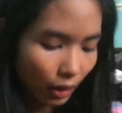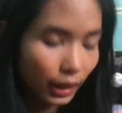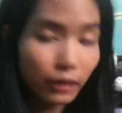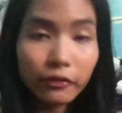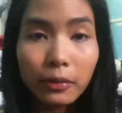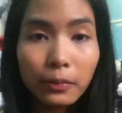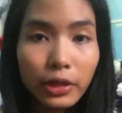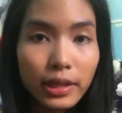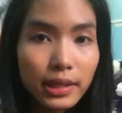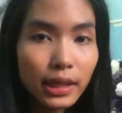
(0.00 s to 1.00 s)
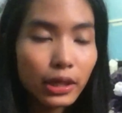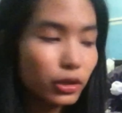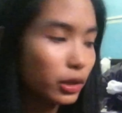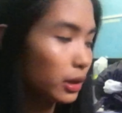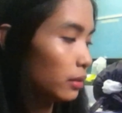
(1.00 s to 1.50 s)
Okay, for
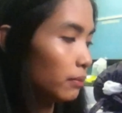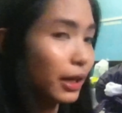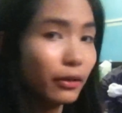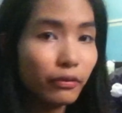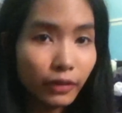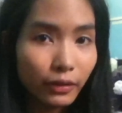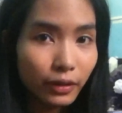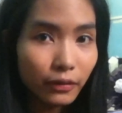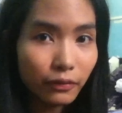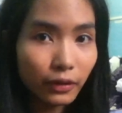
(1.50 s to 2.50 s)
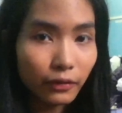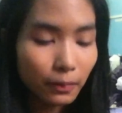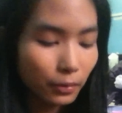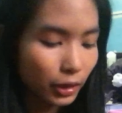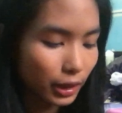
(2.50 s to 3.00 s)
bronzer, my favorite
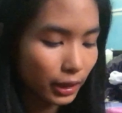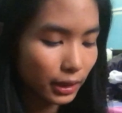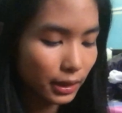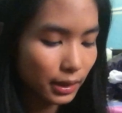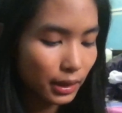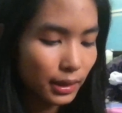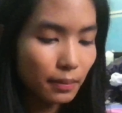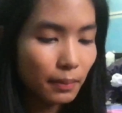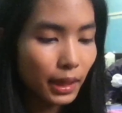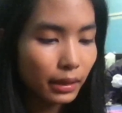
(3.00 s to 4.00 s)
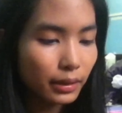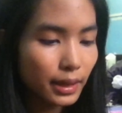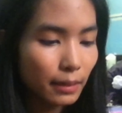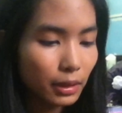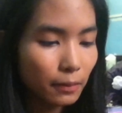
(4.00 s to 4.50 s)
product is this MAC
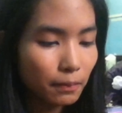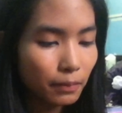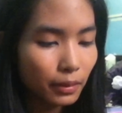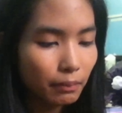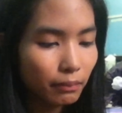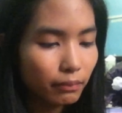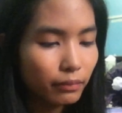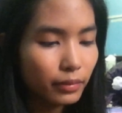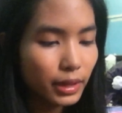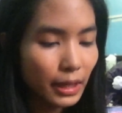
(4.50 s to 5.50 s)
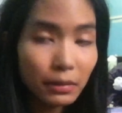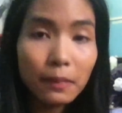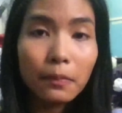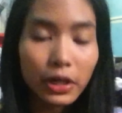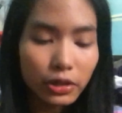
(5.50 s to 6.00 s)
Semi
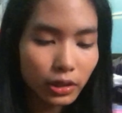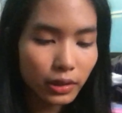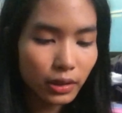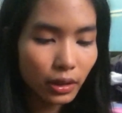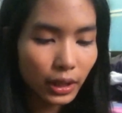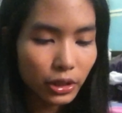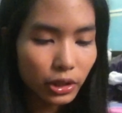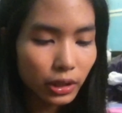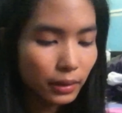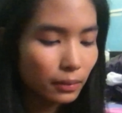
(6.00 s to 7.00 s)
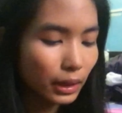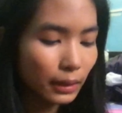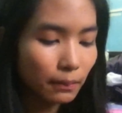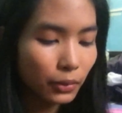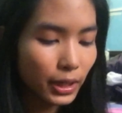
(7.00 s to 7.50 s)
Precious collection
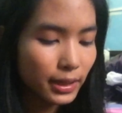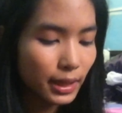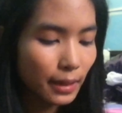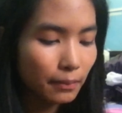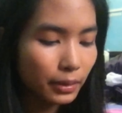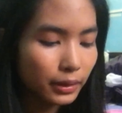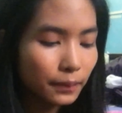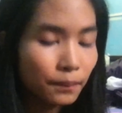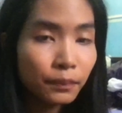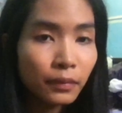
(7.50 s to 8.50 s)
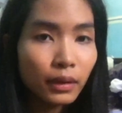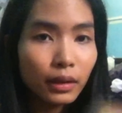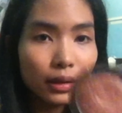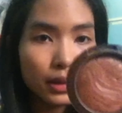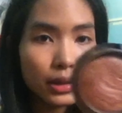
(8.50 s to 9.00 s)
in Pressed Amber.
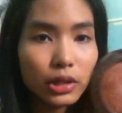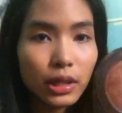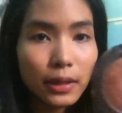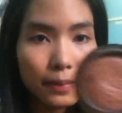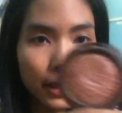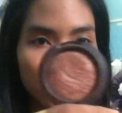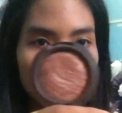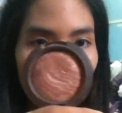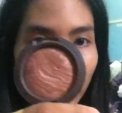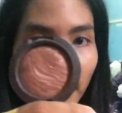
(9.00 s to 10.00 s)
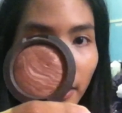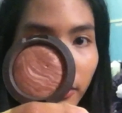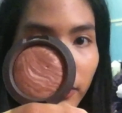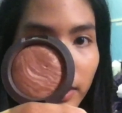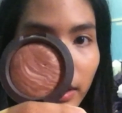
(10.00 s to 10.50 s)
It's actually a blusher, but I
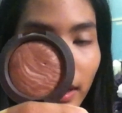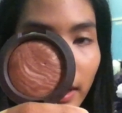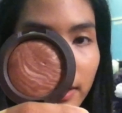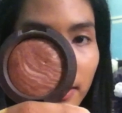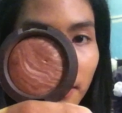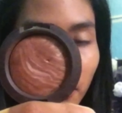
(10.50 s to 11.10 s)
use it as a